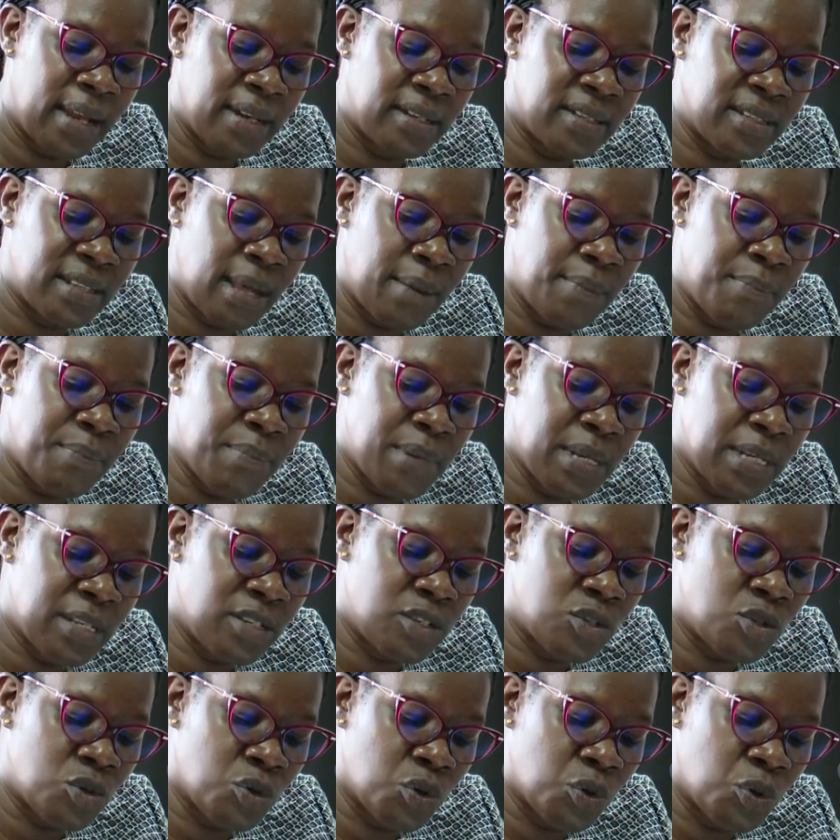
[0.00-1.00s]
submit
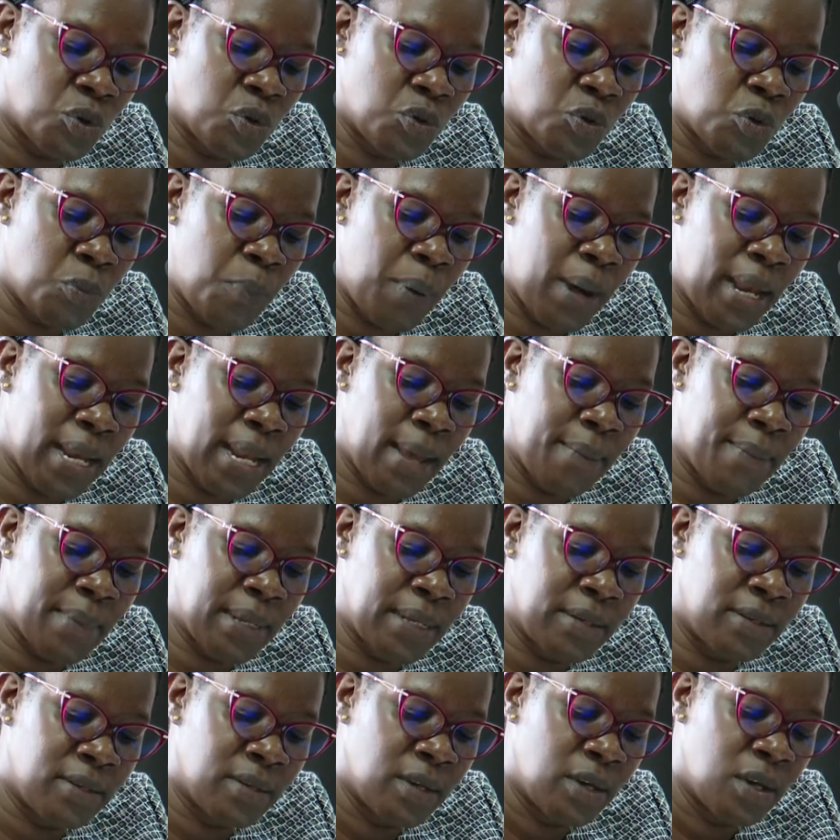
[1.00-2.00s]
to
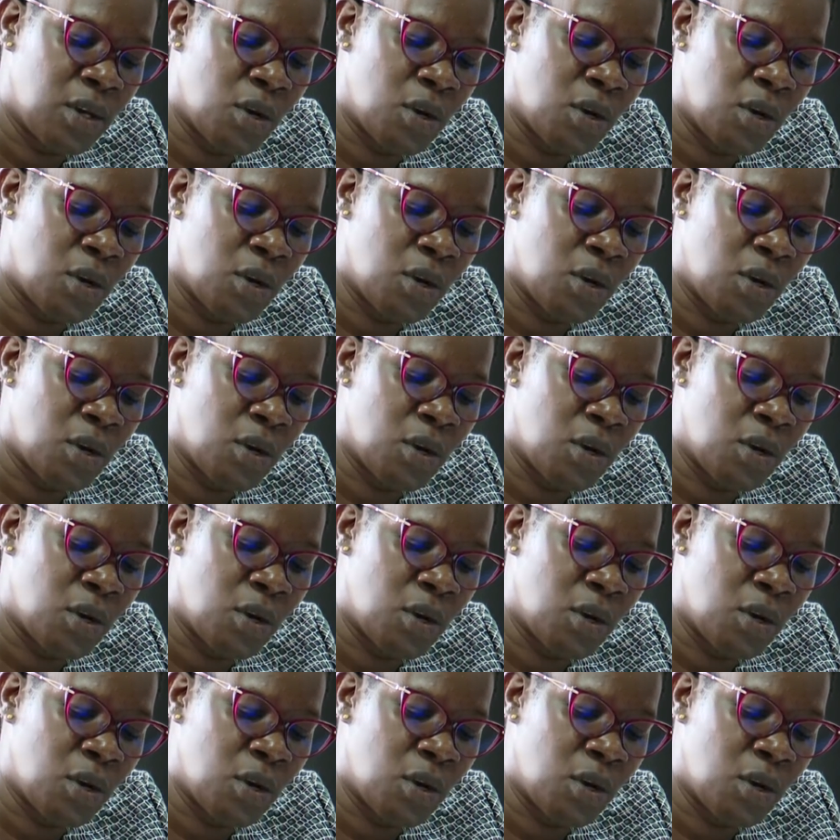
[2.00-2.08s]
Parliament.